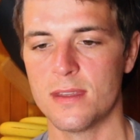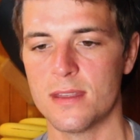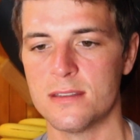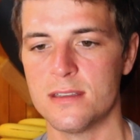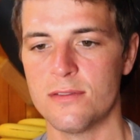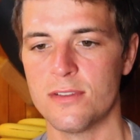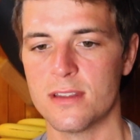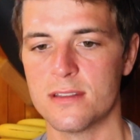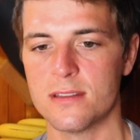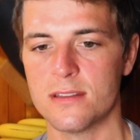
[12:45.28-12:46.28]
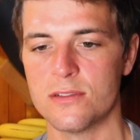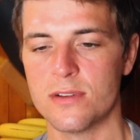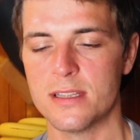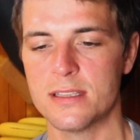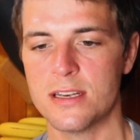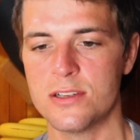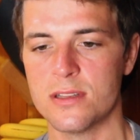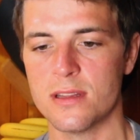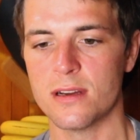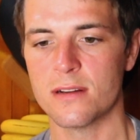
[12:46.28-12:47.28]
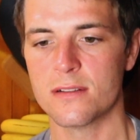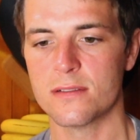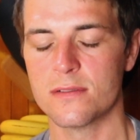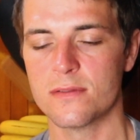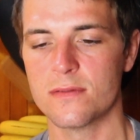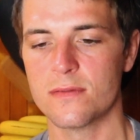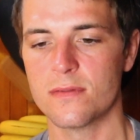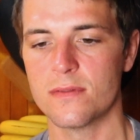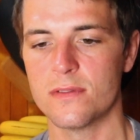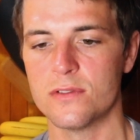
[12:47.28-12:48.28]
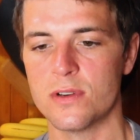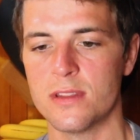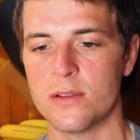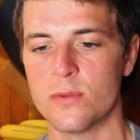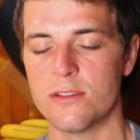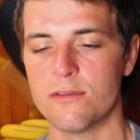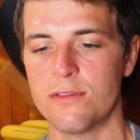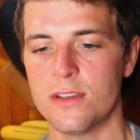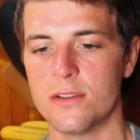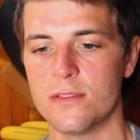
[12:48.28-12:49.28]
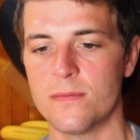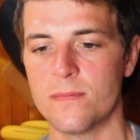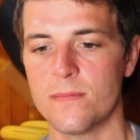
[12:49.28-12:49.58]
And see if is there any tension there? Is there anything we can feel?